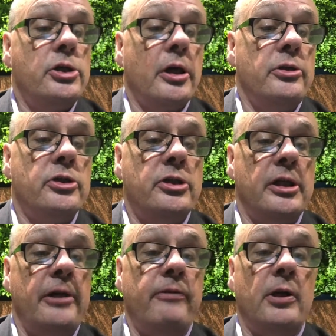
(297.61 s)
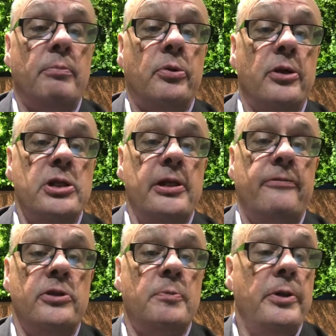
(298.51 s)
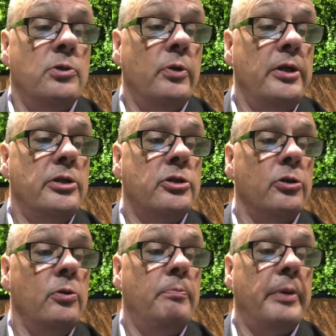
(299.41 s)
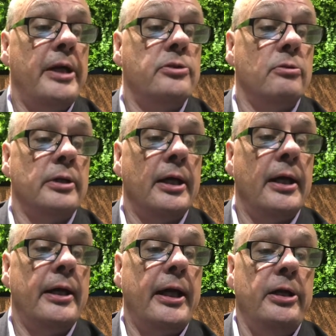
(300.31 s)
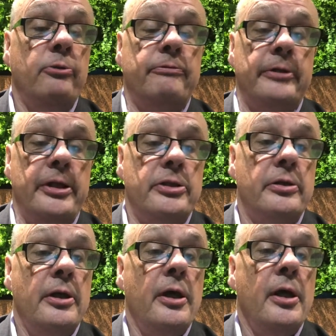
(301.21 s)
shows a significant price difference between the two based on card annual fees.